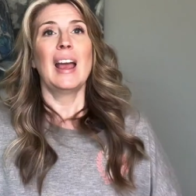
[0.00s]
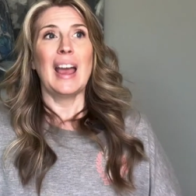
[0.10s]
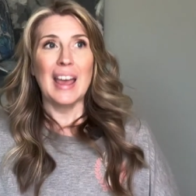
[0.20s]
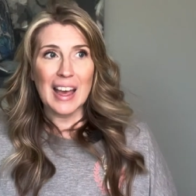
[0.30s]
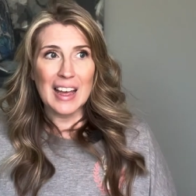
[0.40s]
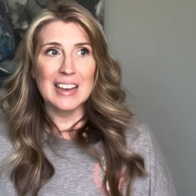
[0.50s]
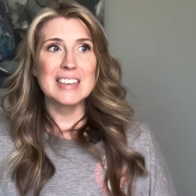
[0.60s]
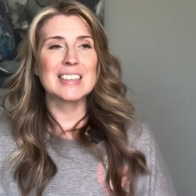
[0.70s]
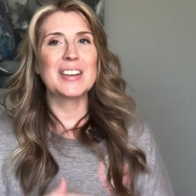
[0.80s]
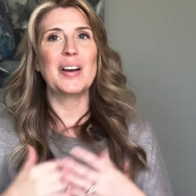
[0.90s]

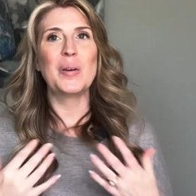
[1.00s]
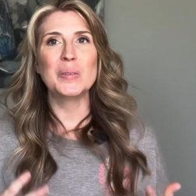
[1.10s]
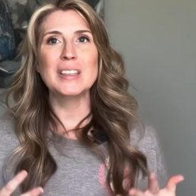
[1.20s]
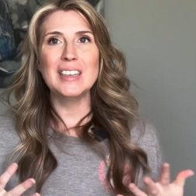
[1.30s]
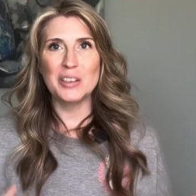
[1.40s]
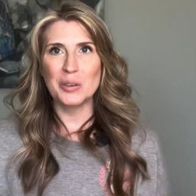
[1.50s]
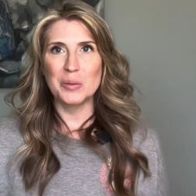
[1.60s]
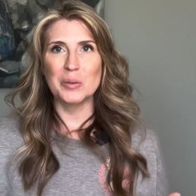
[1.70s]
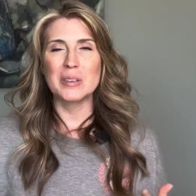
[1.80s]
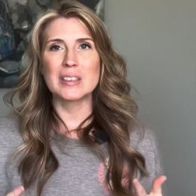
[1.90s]
And only
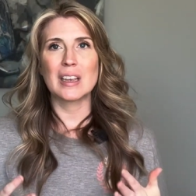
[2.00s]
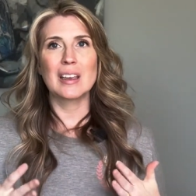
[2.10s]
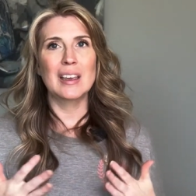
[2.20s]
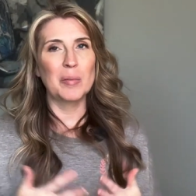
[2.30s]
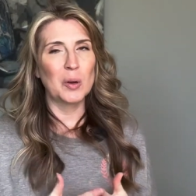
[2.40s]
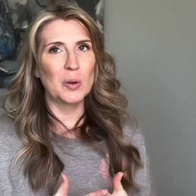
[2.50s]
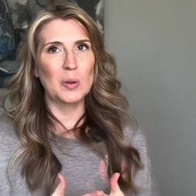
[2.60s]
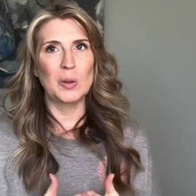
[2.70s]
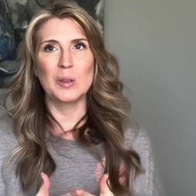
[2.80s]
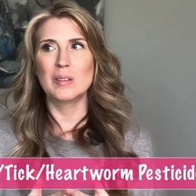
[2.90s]
use
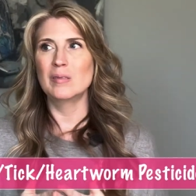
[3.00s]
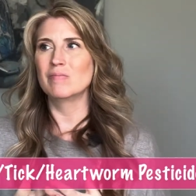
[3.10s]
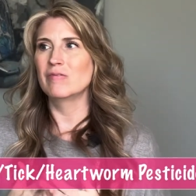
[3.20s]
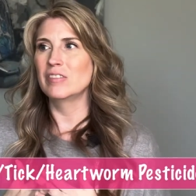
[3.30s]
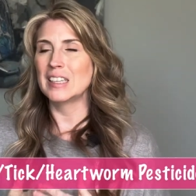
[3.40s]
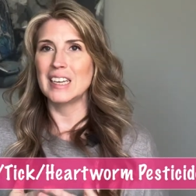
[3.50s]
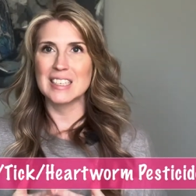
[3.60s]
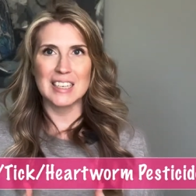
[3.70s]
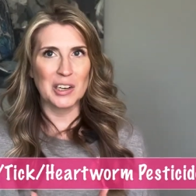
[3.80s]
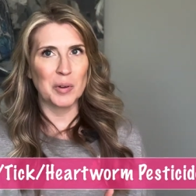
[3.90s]
chemical flea and
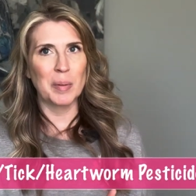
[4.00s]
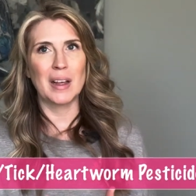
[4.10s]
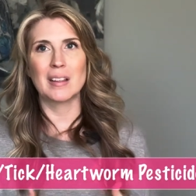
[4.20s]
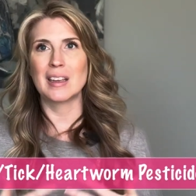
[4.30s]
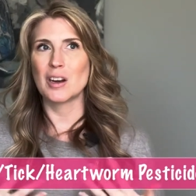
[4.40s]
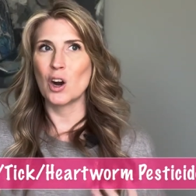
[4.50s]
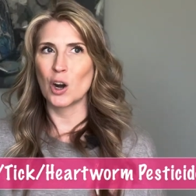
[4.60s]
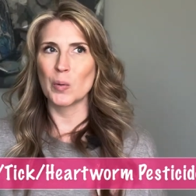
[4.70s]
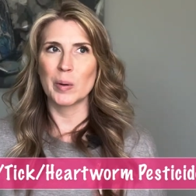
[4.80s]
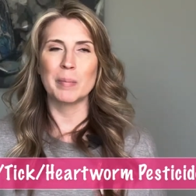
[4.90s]
tick repellent,
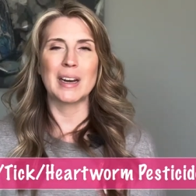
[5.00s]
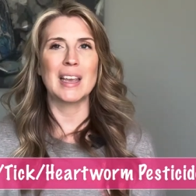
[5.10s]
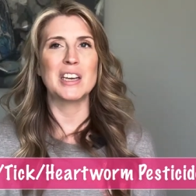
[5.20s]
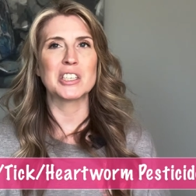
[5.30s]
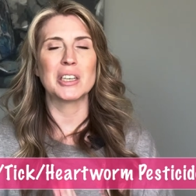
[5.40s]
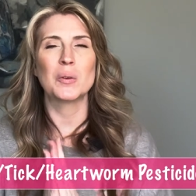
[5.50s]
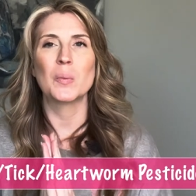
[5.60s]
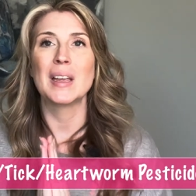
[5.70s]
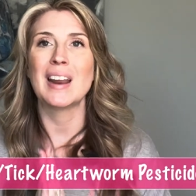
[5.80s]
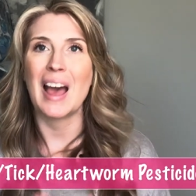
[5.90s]
heartworm medication
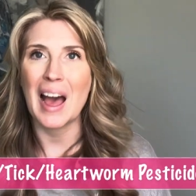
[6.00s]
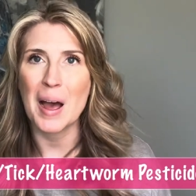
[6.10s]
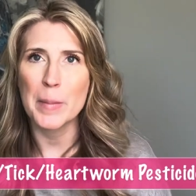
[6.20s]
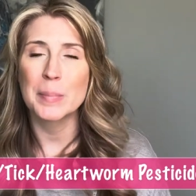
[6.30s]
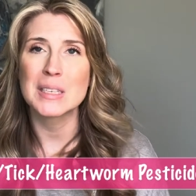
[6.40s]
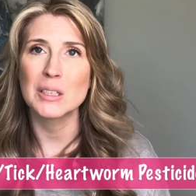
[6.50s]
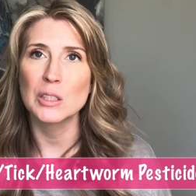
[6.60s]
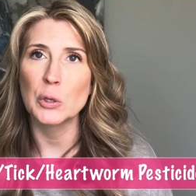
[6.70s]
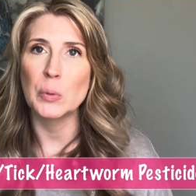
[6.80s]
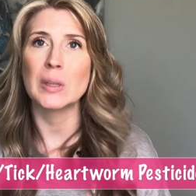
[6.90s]
when
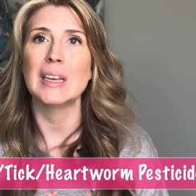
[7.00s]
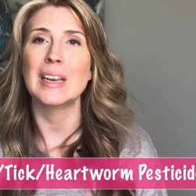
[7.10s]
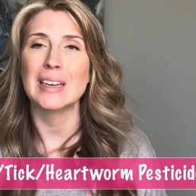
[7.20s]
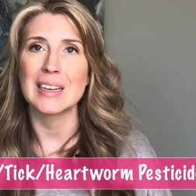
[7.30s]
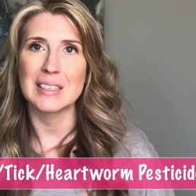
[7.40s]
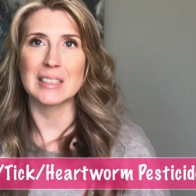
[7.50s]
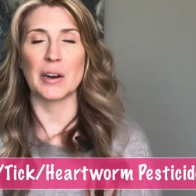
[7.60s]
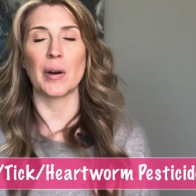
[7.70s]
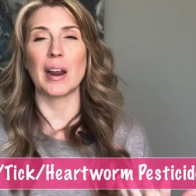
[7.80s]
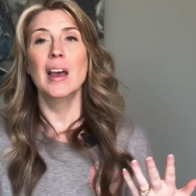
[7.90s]
absolutely
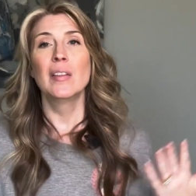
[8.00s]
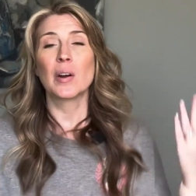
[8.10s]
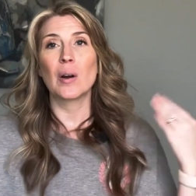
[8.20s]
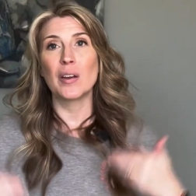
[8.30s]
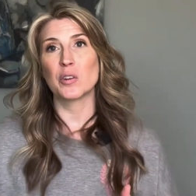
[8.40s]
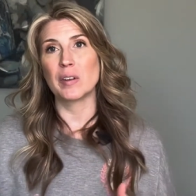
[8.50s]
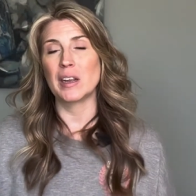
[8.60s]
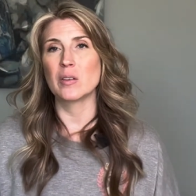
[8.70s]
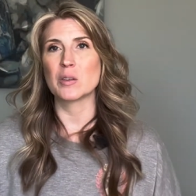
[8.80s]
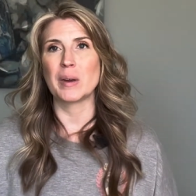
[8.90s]
necessary. There are other
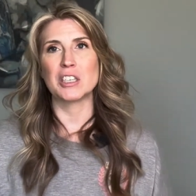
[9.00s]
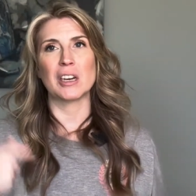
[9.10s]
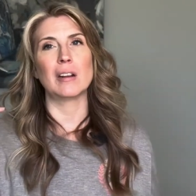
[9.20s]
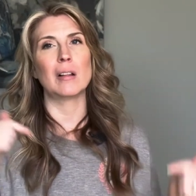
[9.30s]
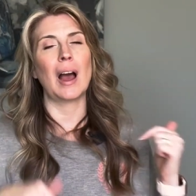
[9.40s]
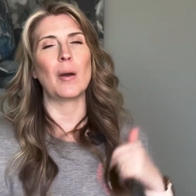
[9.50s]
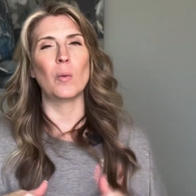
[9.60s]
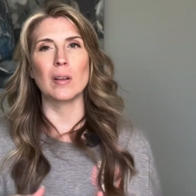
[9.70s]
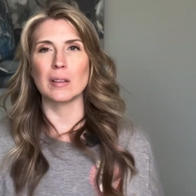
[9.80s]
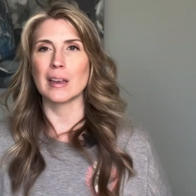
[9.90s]
videos on my channel. I
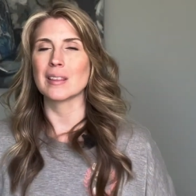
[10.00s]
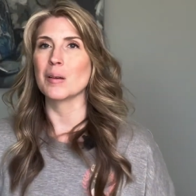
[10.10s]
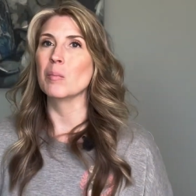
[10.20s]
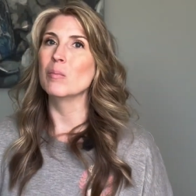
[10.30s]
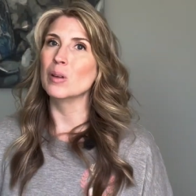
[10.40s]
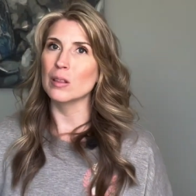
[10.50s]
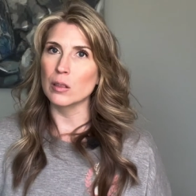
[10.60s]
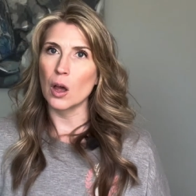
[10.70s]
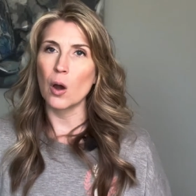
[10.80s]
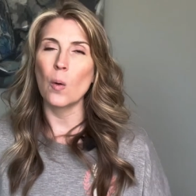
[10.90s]
will link them
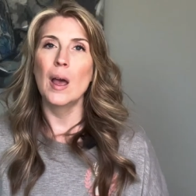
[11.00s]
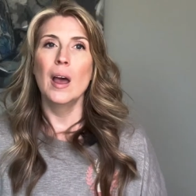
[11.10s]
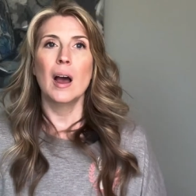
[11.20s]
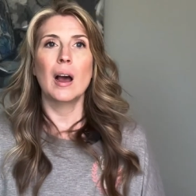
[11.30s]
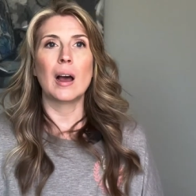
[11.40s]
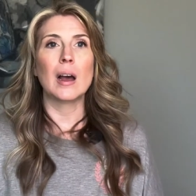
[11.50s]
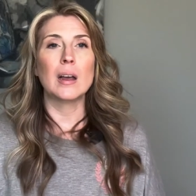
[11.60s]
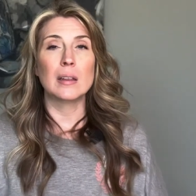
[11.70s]
below. Uh,